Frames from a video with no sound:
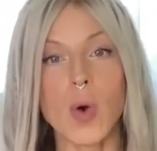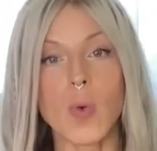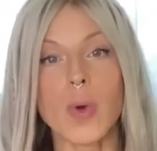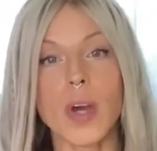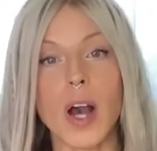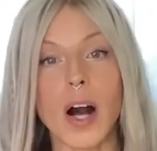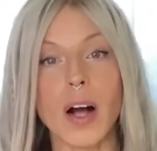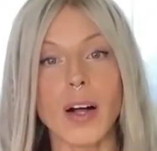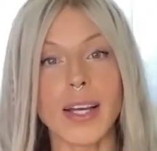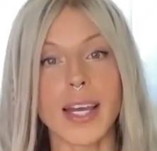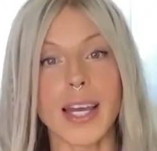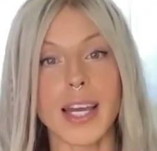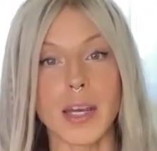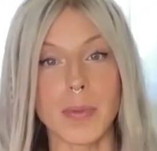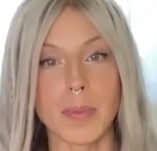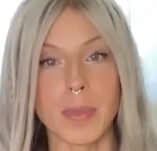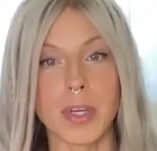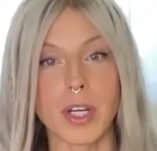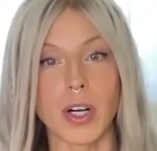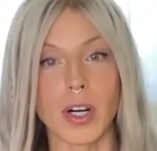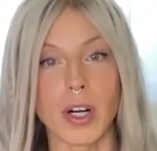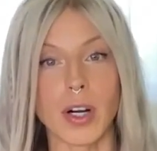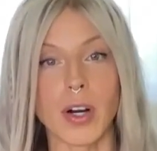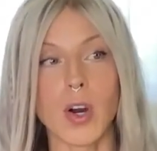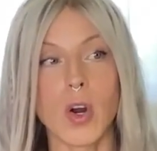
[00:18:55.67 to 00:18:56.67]
We all came
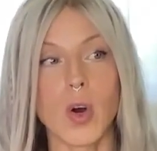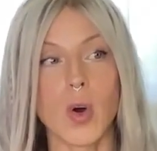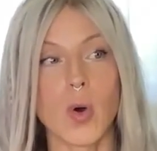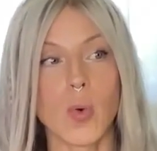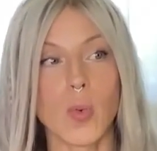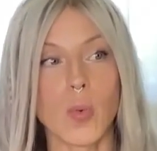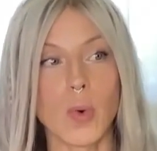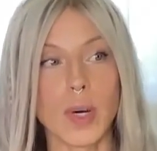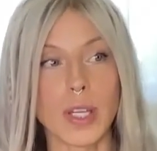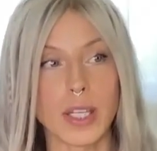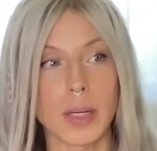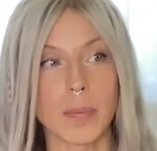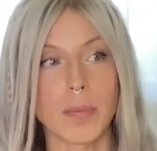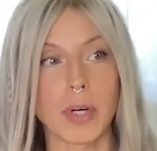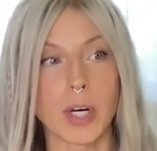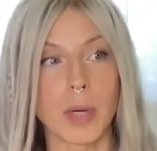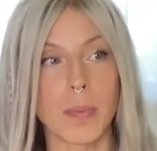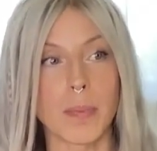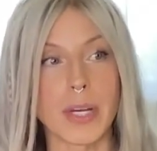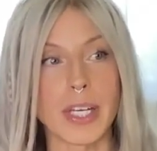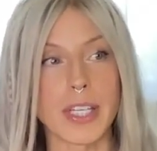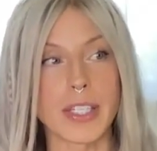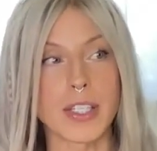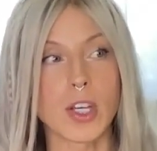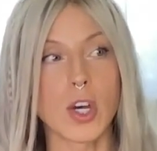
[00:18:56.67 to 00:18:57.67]
here with a
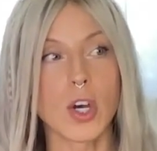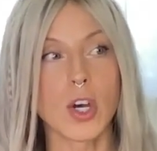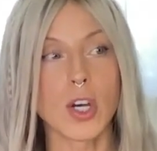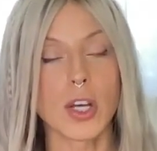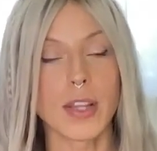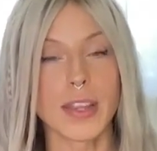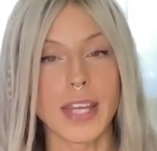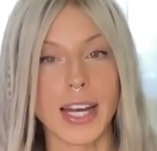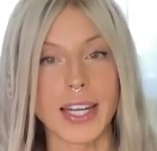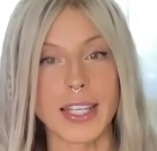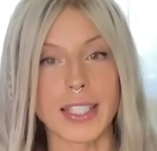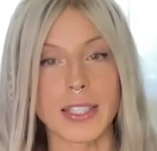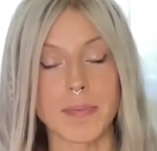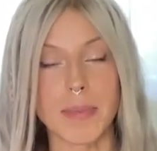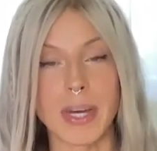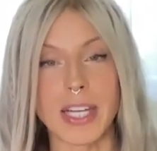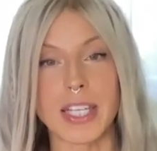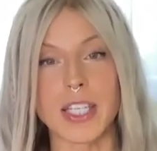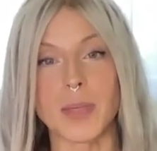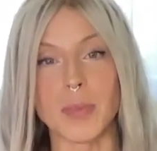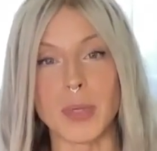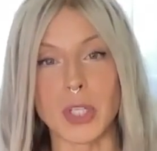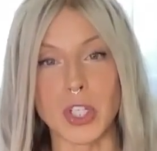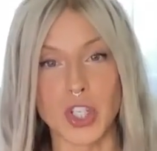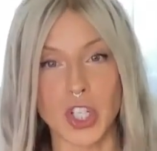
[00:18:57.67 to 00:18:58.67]
purpose that is meant
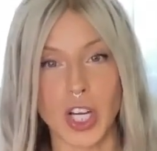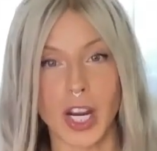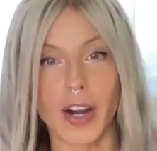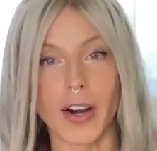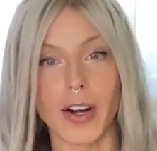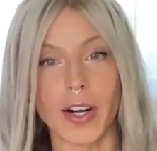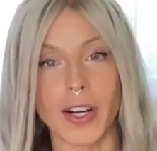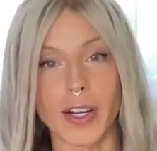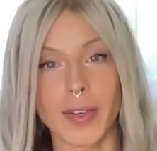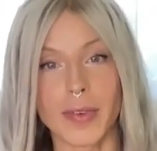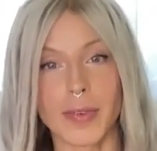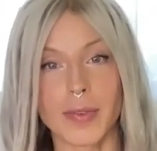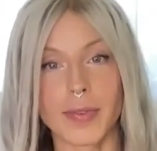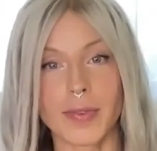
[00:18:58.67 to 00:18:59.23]
to be shared.